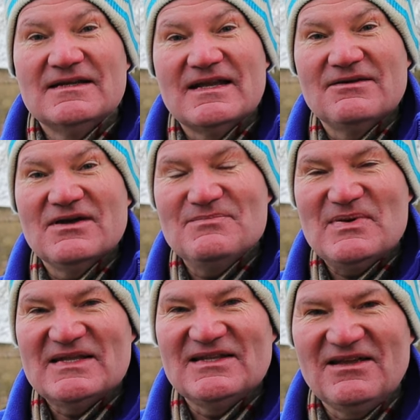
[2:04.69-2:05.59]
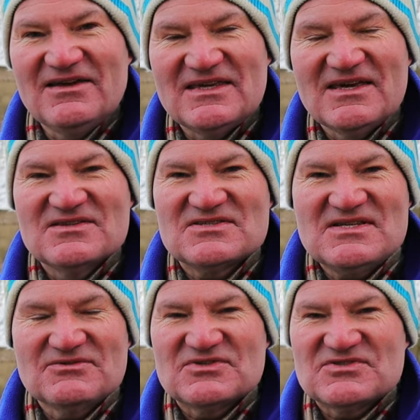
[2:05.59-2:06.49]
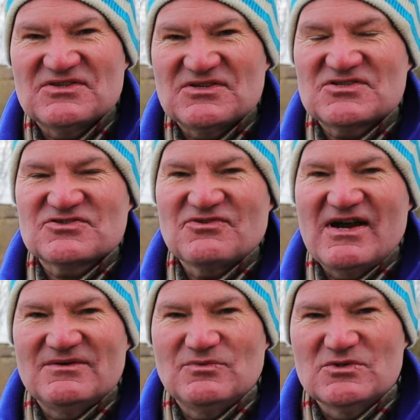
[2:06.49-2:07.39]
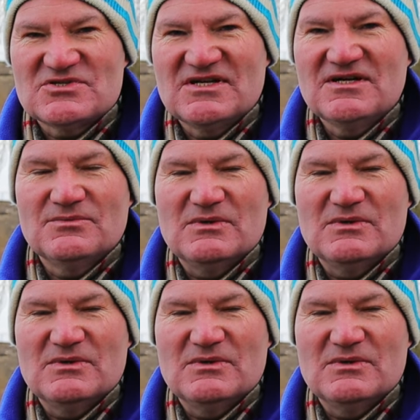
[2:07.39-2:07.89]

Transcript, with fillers: Now, a bit like the secrets of the Stroudwater,